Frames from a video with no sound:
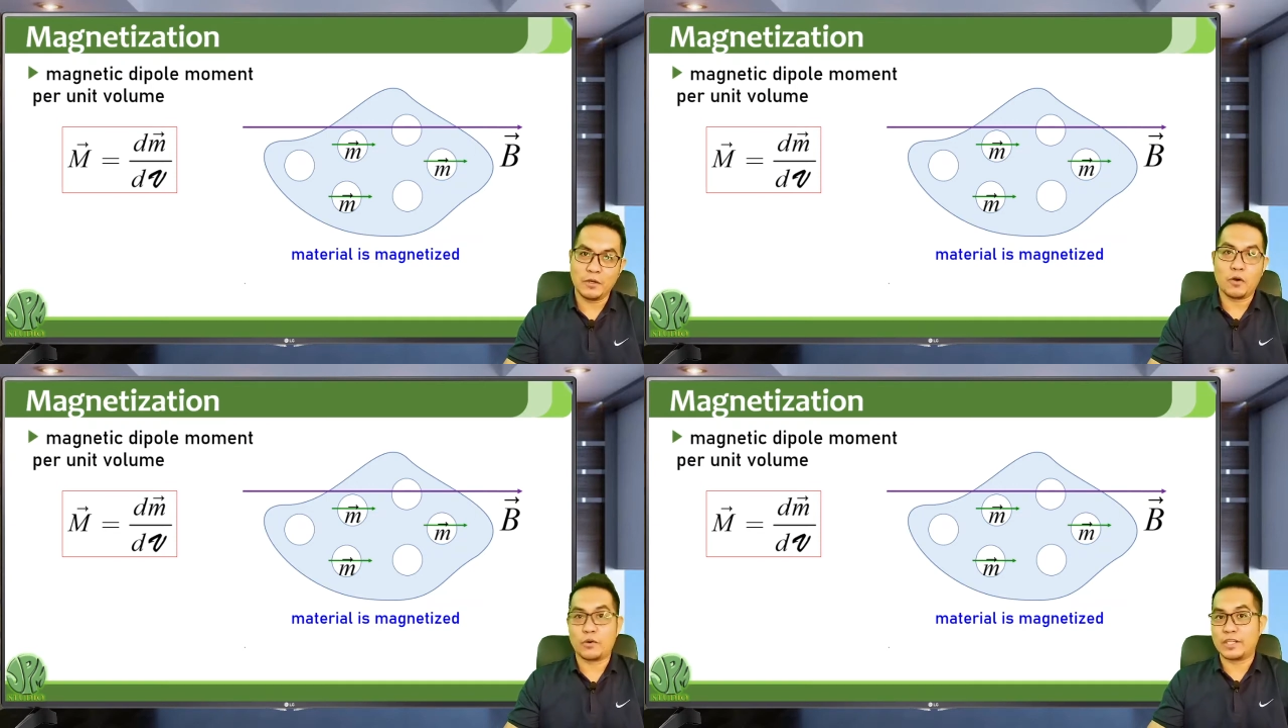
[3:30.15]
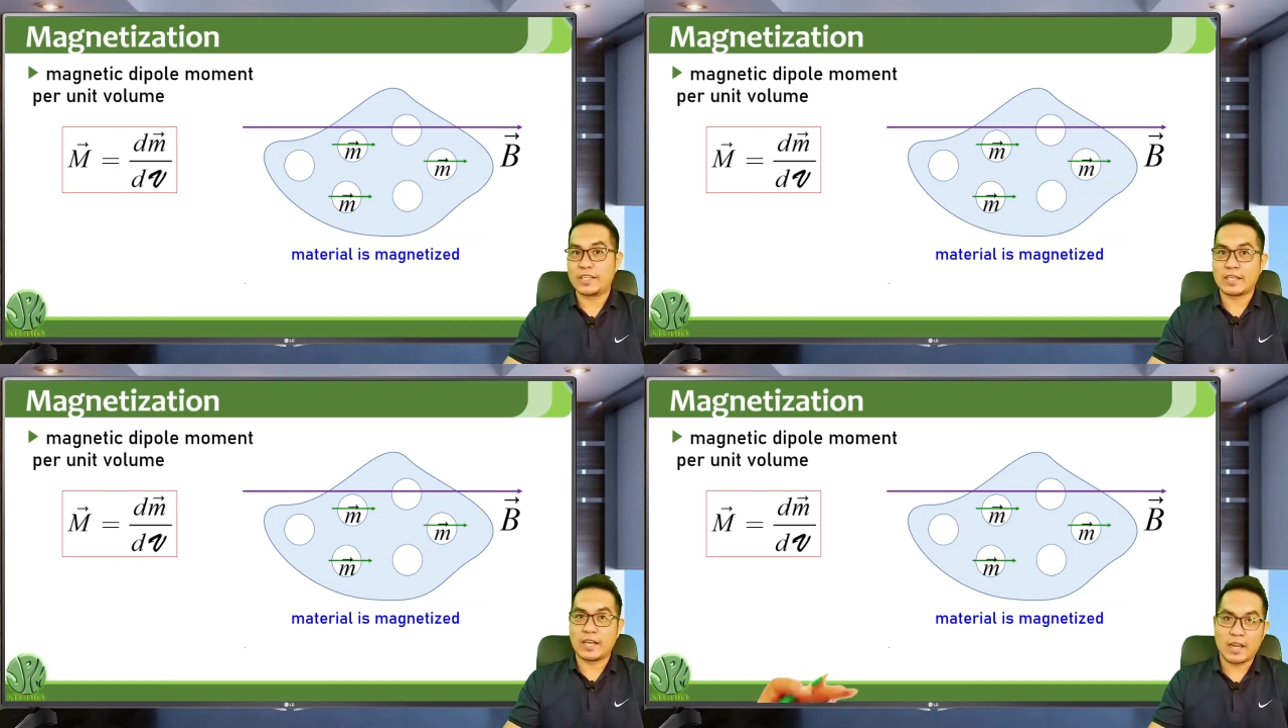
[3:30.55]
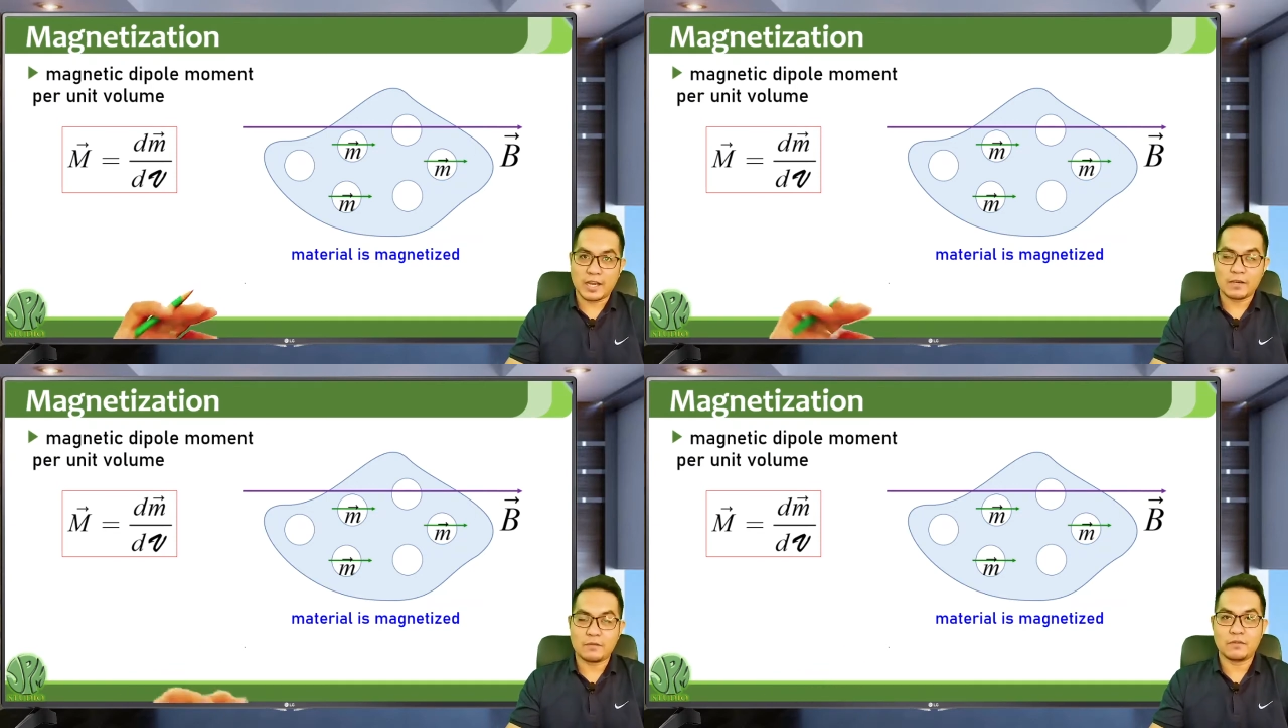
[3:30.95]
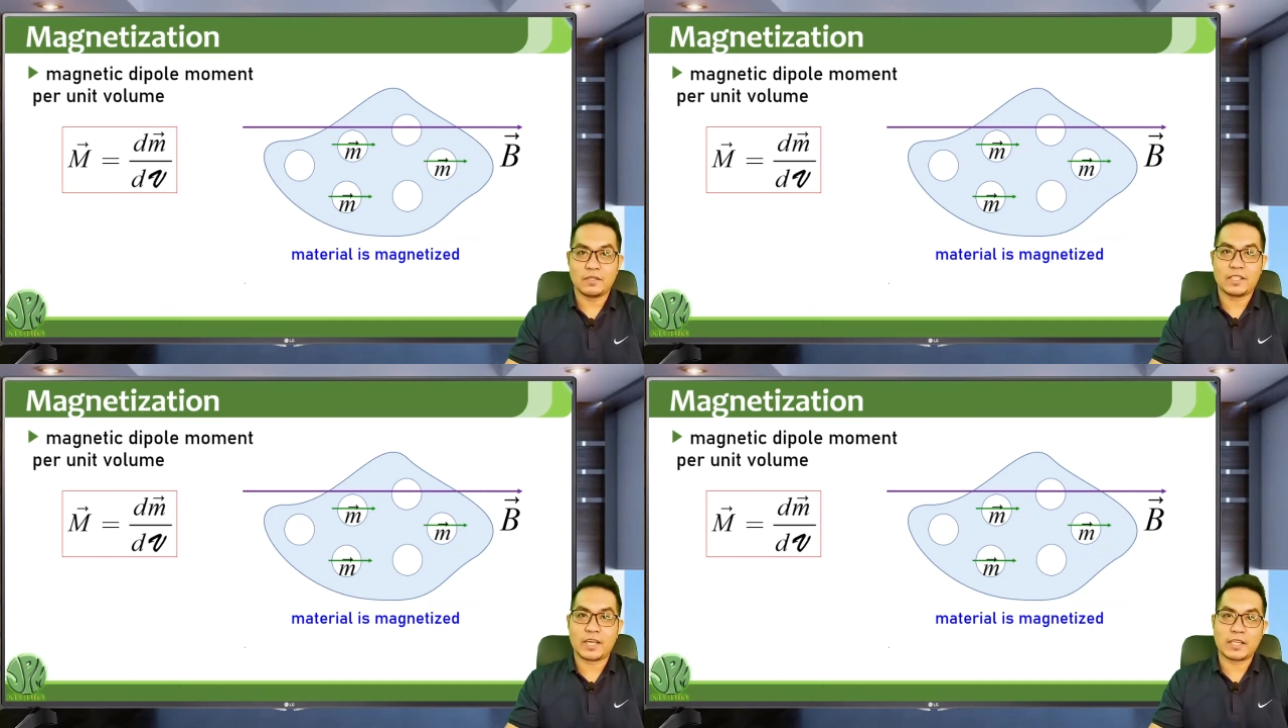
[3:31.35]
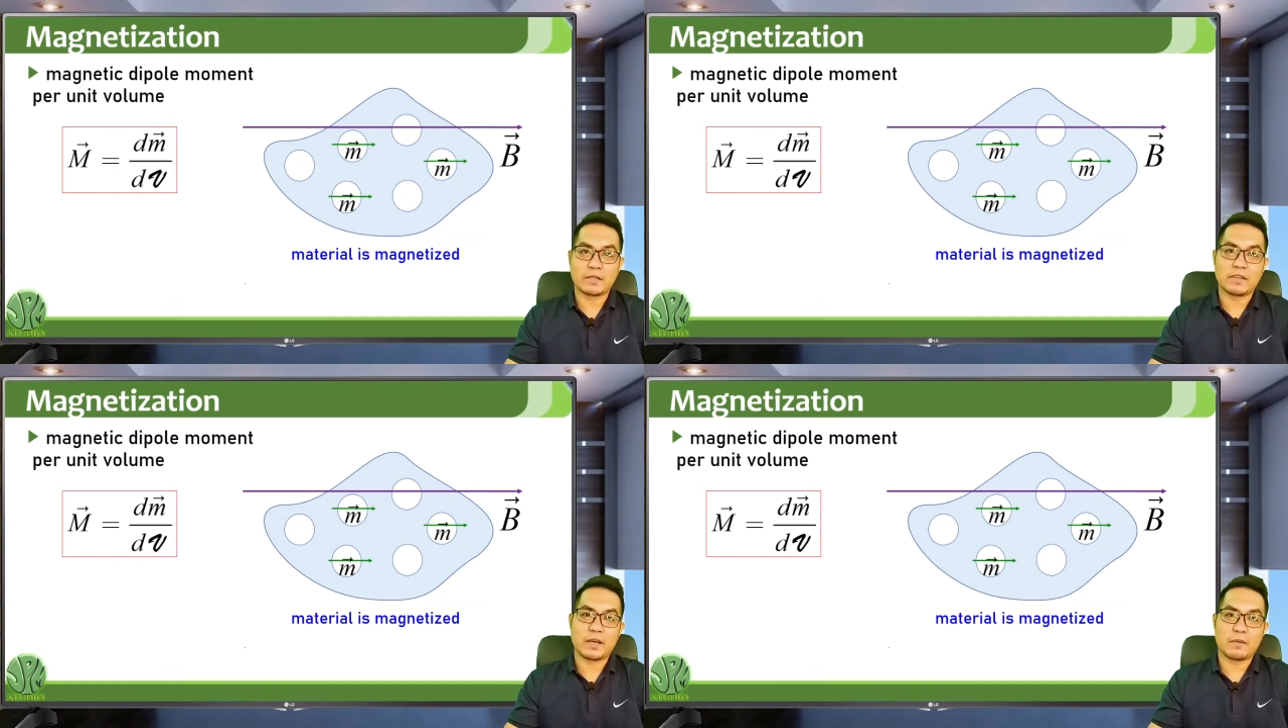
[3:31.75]
or disalign, in the case of
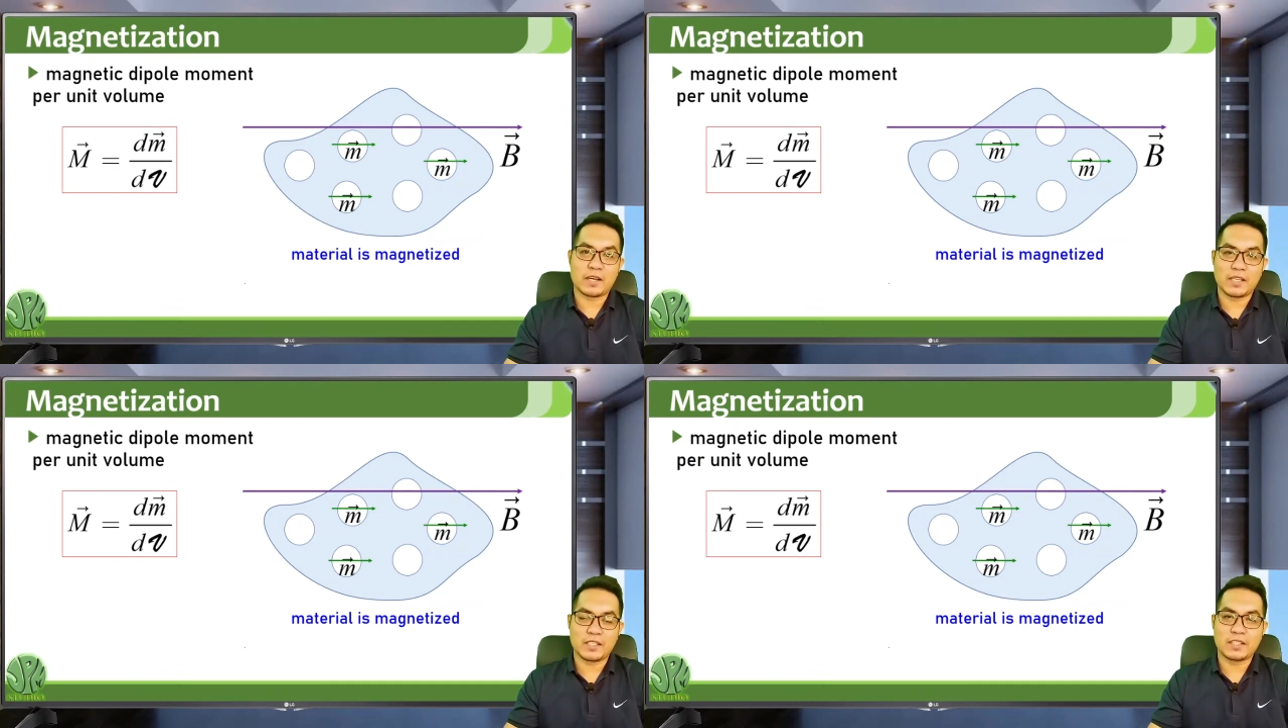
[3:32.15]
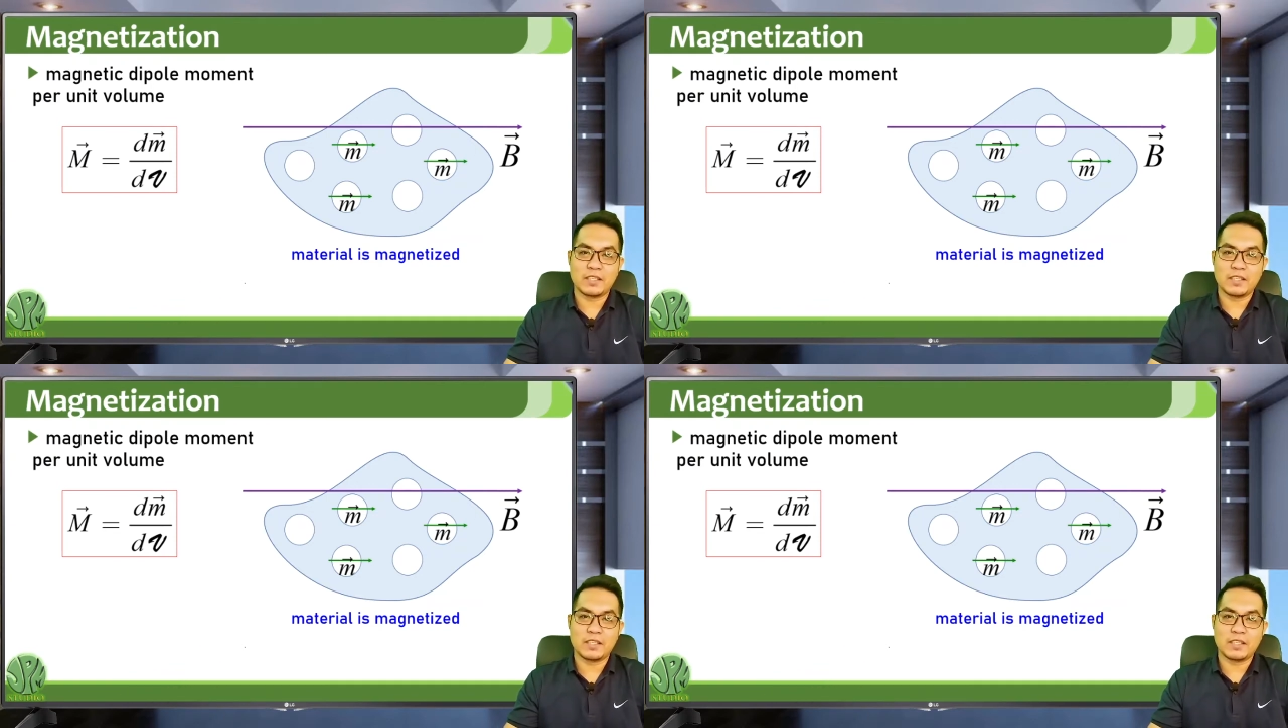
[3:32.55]
diamagnets,